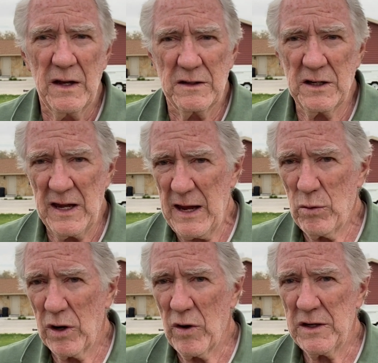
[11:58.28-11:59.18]
Today
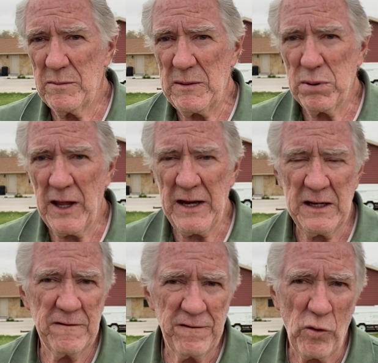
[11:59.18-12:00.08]
we're going to be
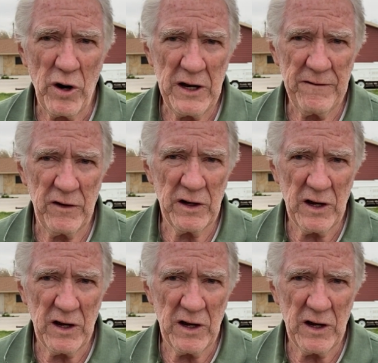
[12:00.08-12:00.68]
planting 4 different